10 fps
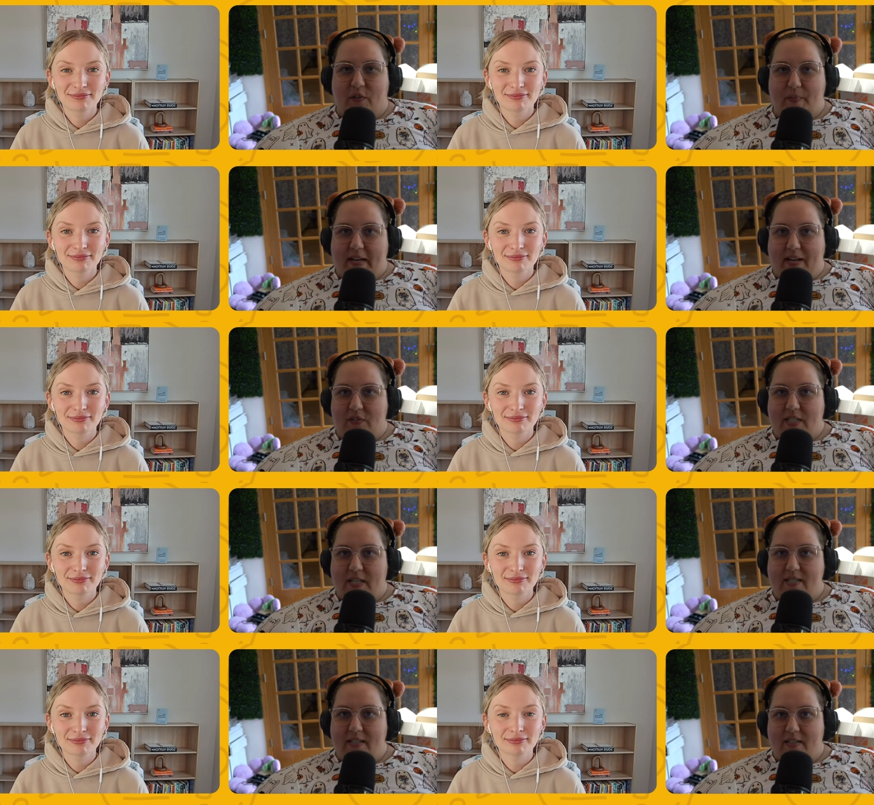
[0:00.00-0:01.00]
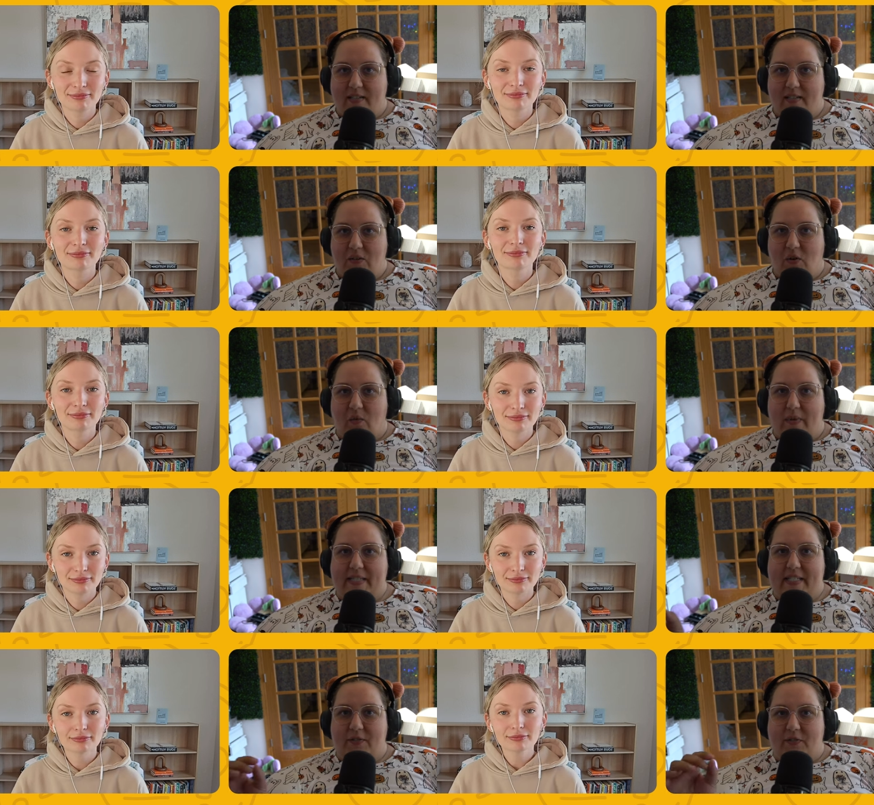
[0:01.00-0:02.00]
Speaker 1: for paid advertising or
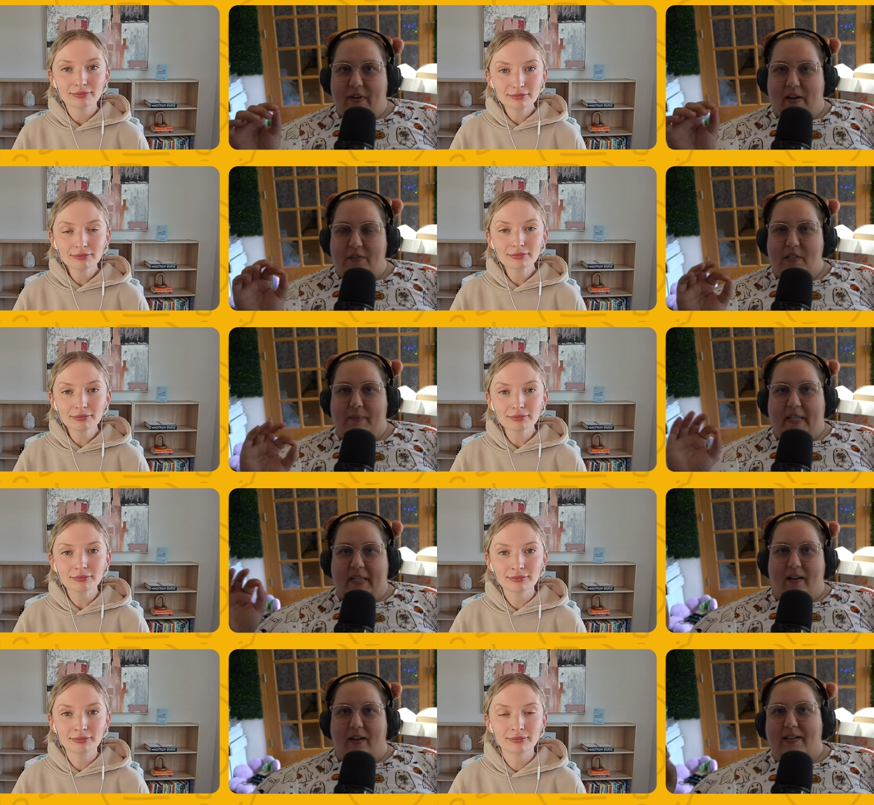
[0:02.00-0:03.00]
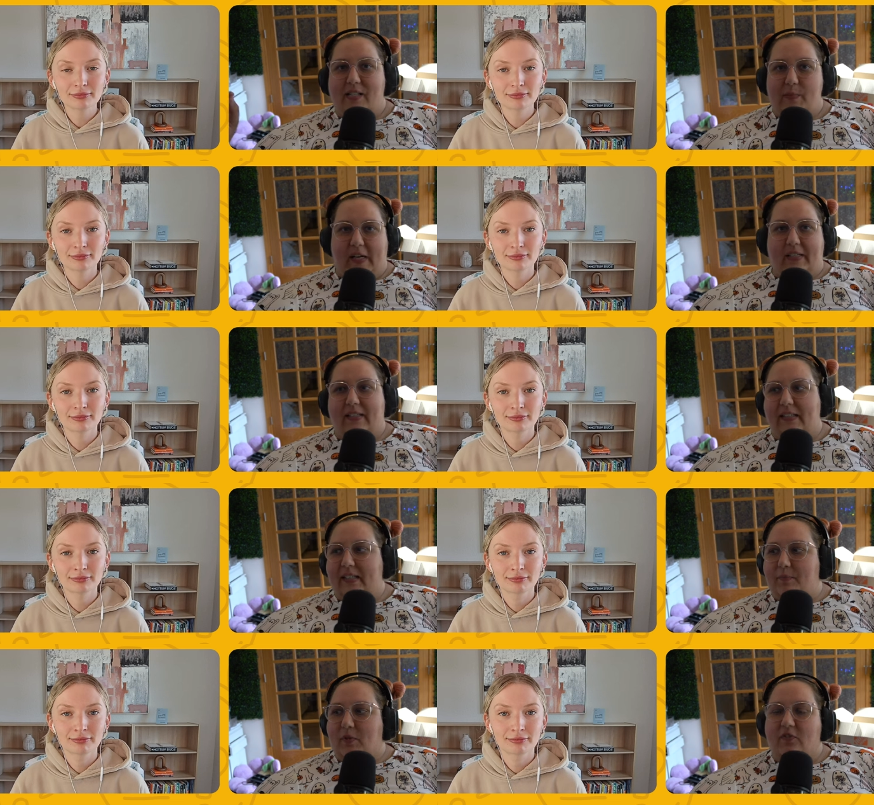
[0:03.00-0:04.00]
ones that you found to be
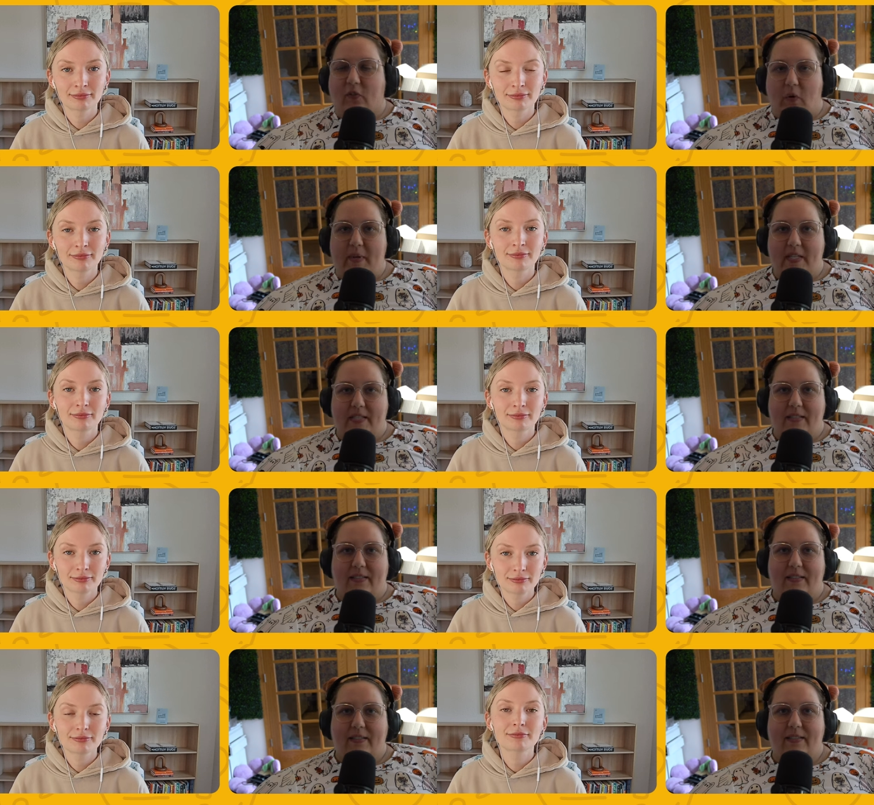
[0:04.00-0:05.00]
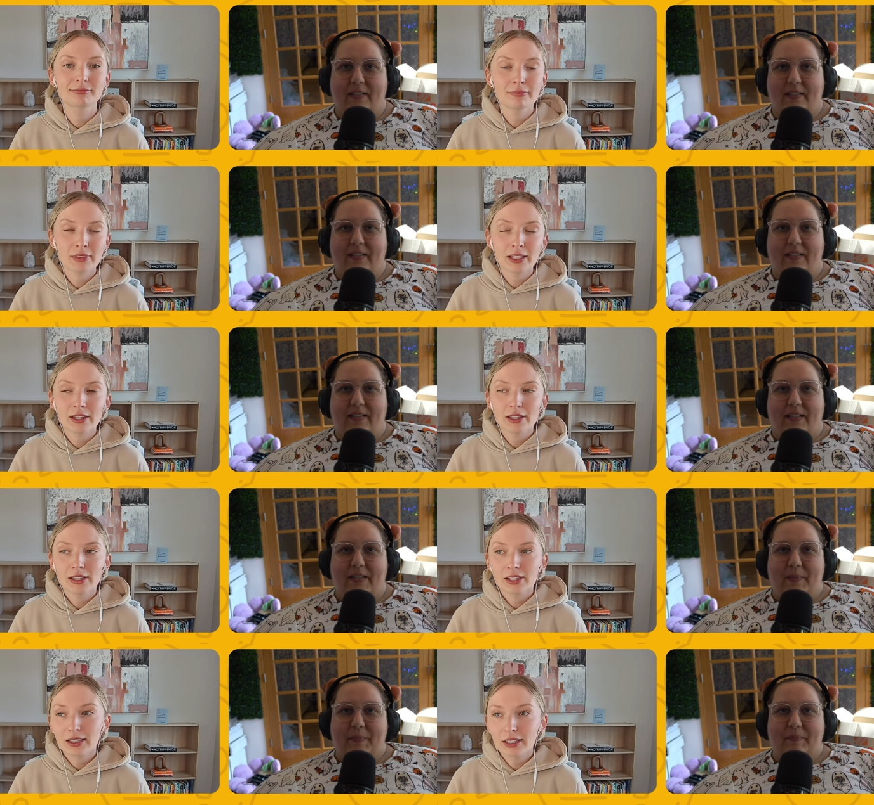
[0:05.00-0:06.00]
unexpectedly performant?
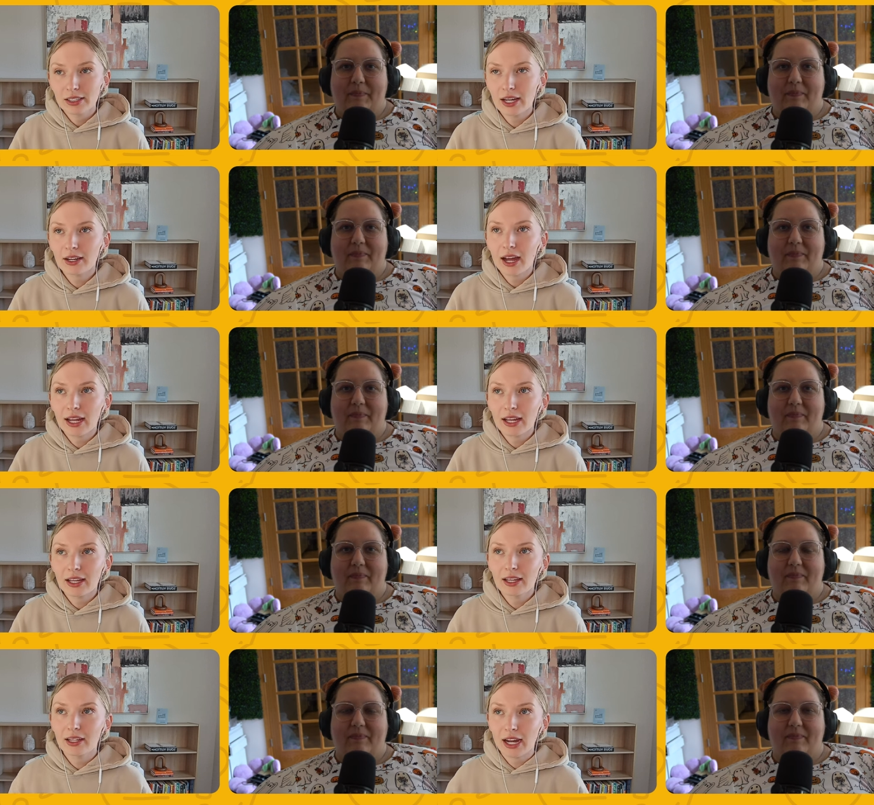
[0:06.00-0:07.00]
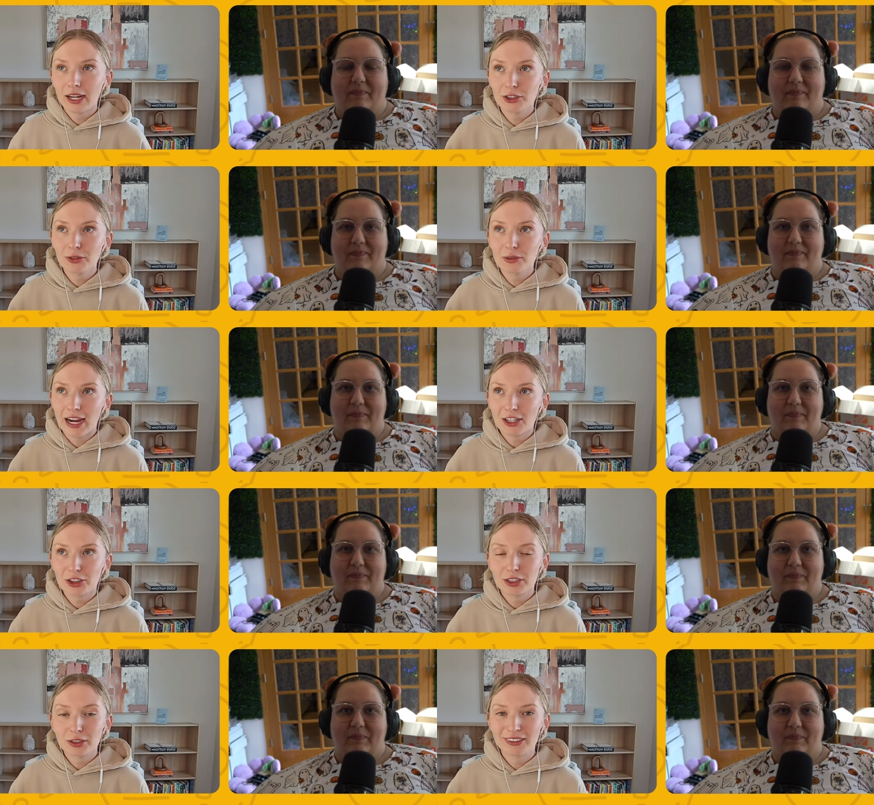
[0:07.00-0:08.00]
Speaker 2: Yeah, I I do actually
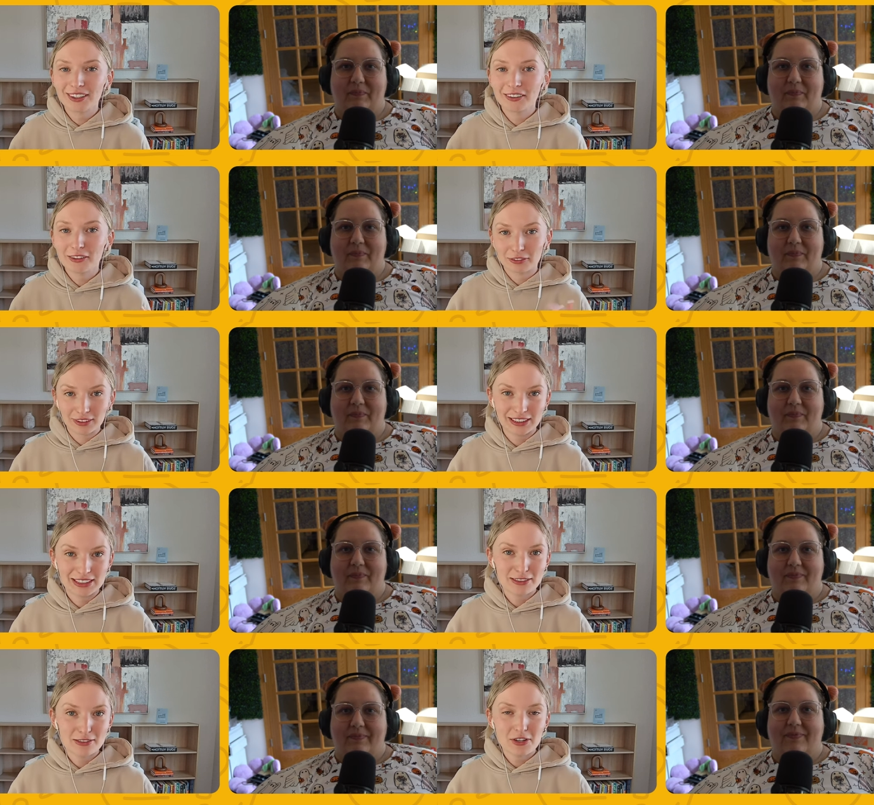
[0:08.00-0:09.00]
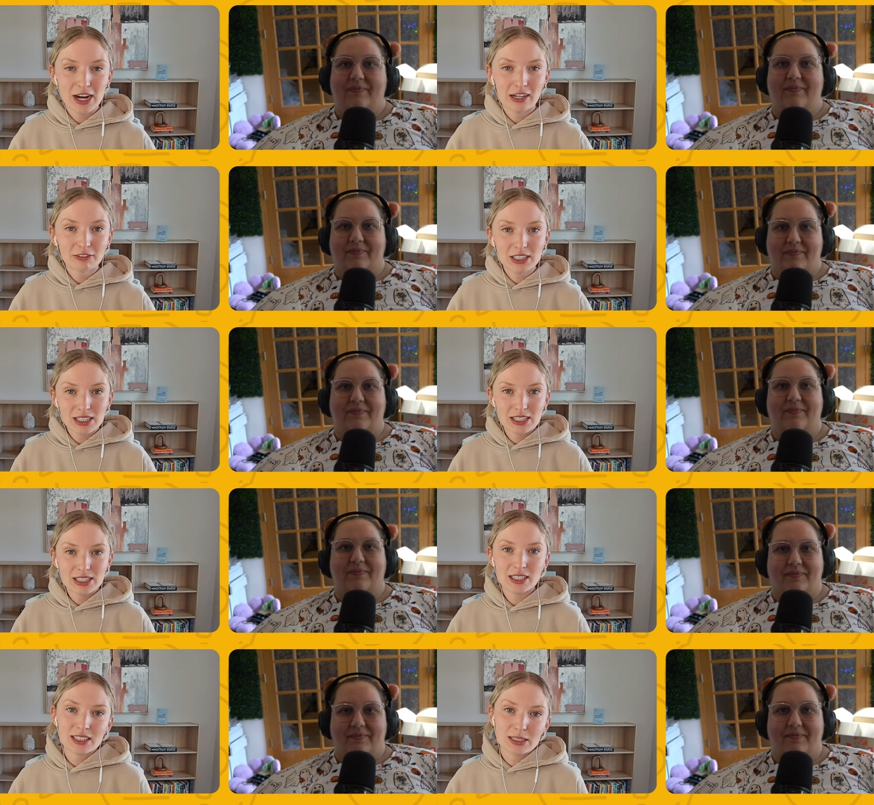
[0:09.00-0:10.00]
really love LinkedIn for advertising,
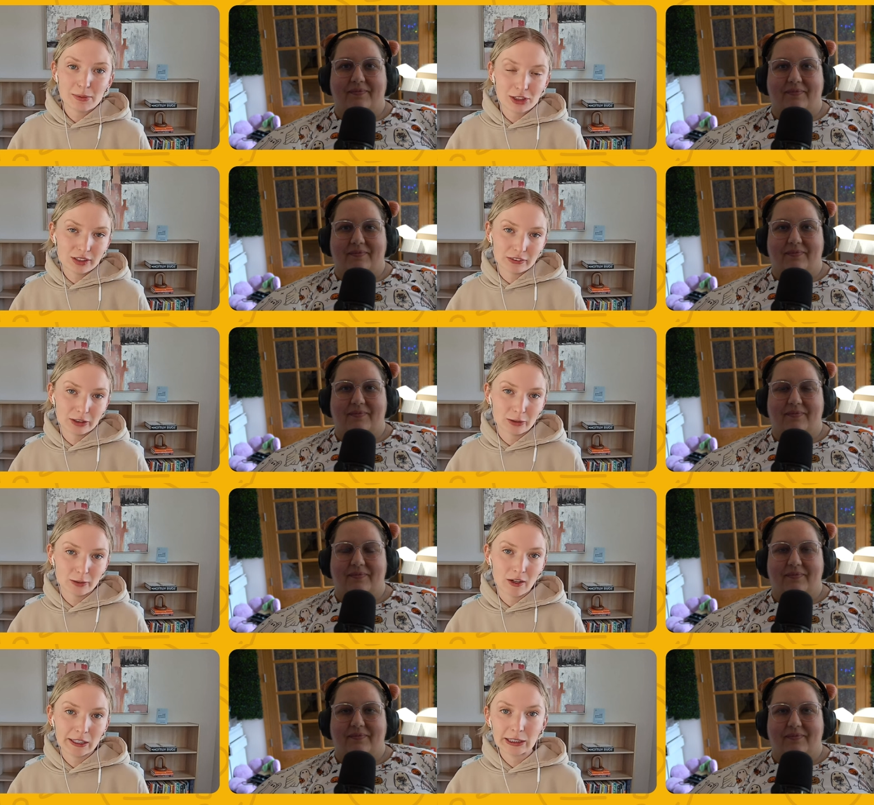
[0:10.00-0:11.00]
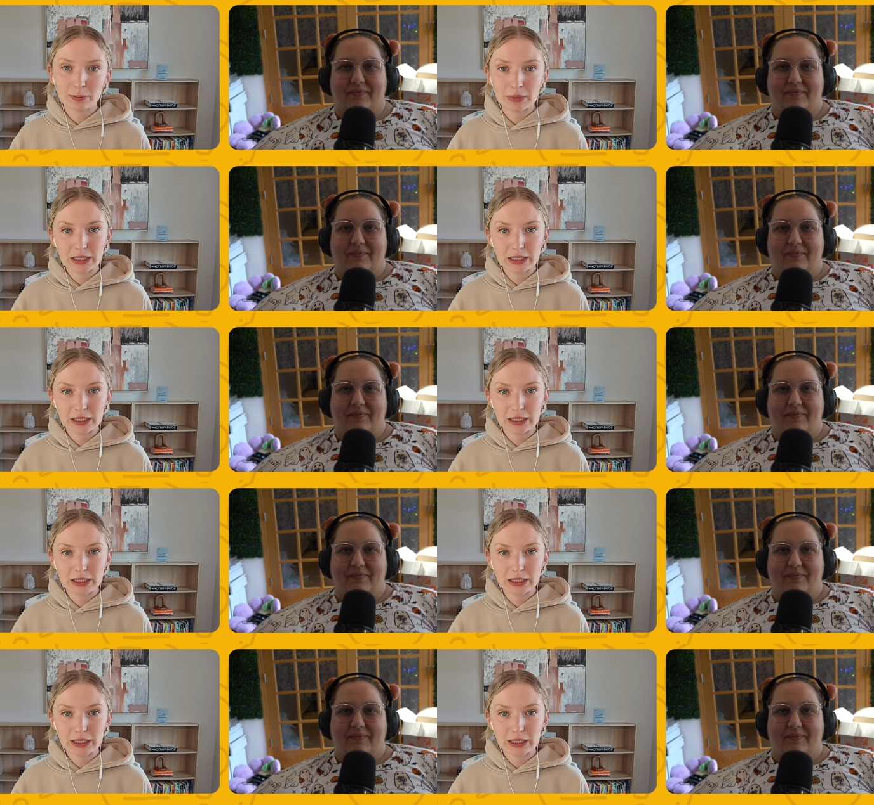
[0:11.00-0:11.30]
especially if you are B2B